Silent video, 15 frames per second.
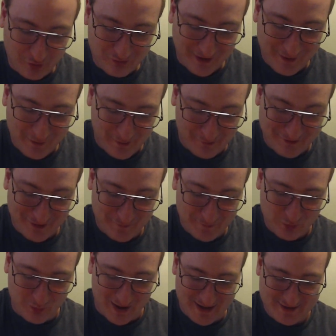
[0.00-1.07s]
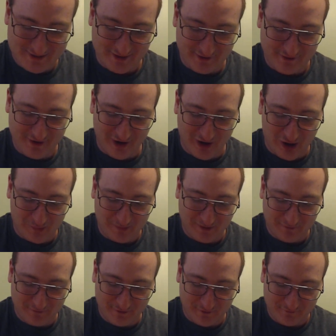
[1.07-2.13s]
Ray Williams watched as the army of
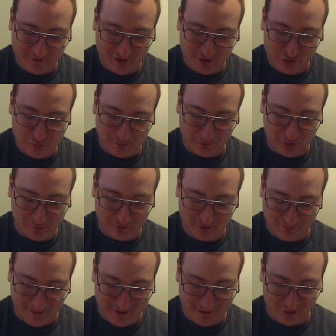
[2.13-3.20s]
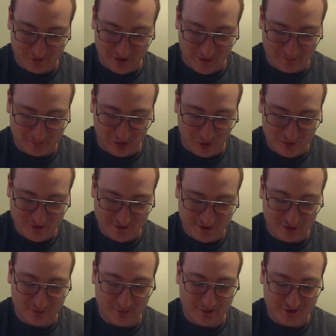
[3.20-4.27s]
50 supernova spiders approached
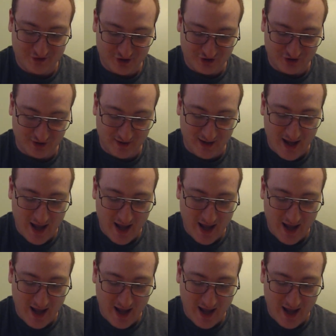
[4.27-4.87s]
his position,